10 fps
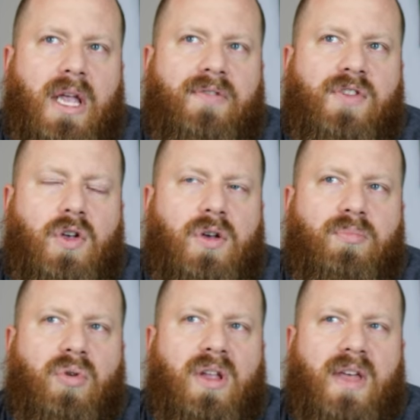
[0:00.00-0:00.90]
if you
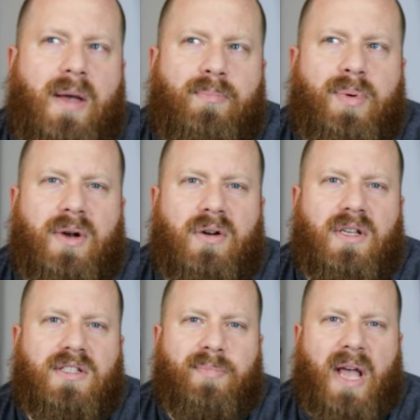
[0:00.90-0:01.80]
could bring that
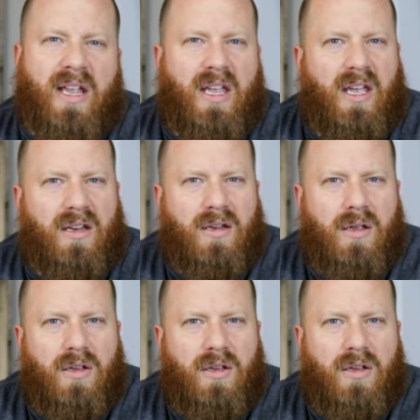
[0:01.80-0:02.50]
bitterness back in,